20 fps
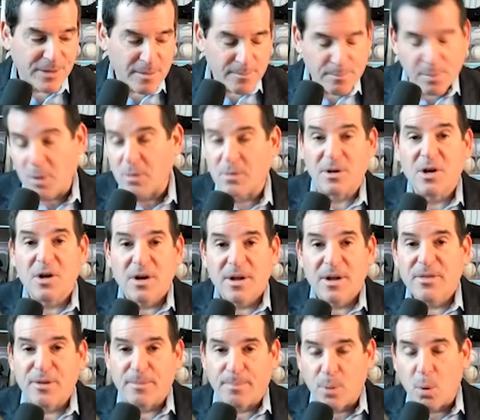But
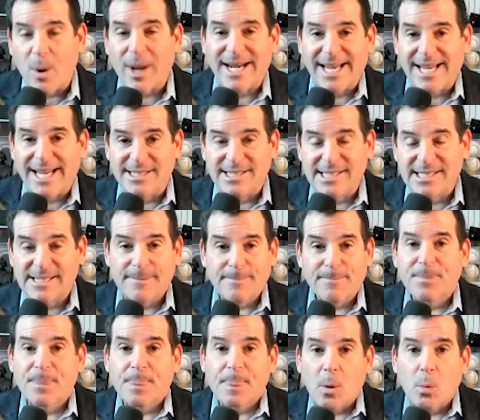the point is,
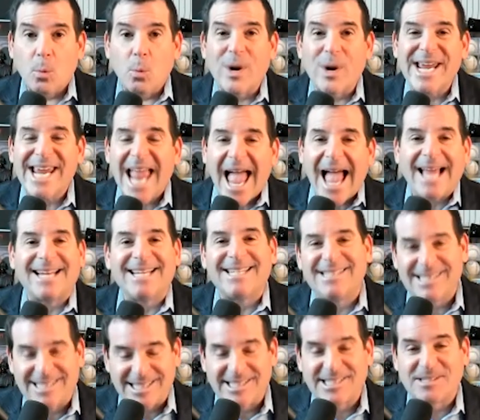we had a
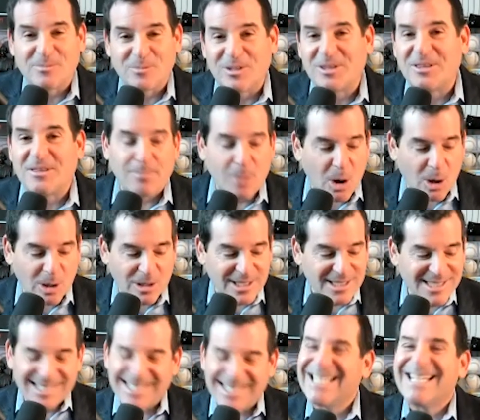system with the
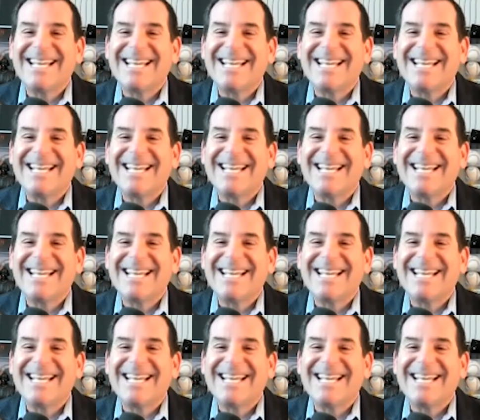Marlins,